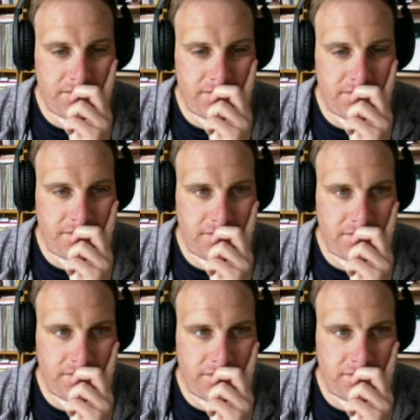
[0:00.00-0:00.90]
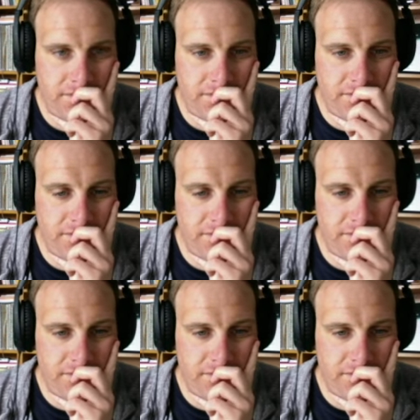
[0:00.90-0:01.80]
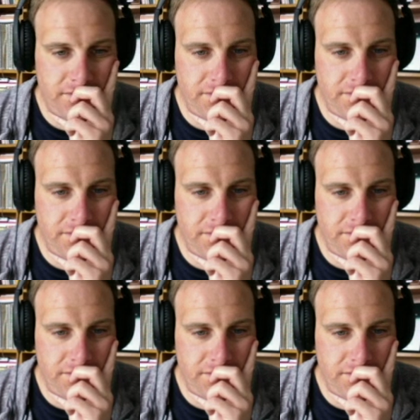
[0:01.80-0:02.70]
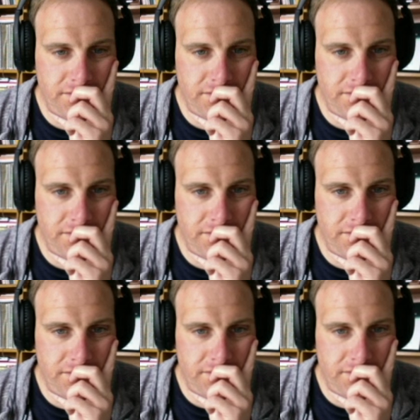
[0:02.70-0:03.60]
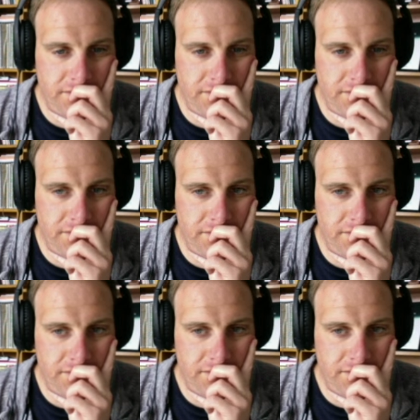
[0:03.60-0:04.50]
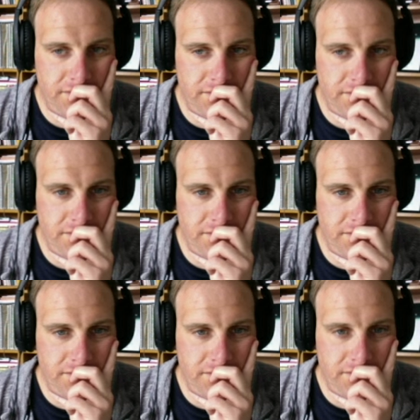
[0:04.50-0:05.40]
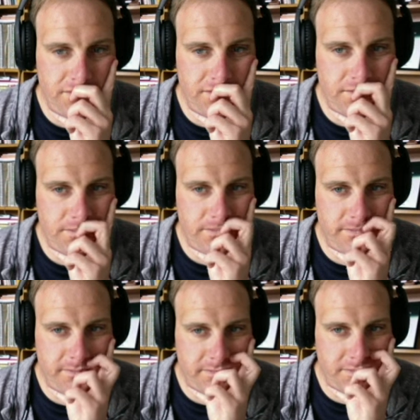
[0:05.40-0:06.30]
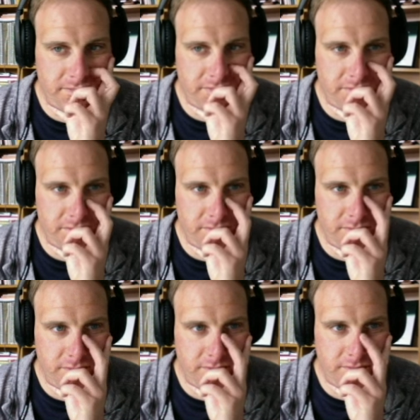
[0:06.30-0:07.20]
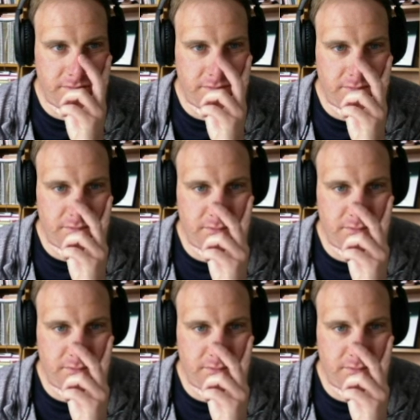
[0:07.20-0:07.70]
[no speech]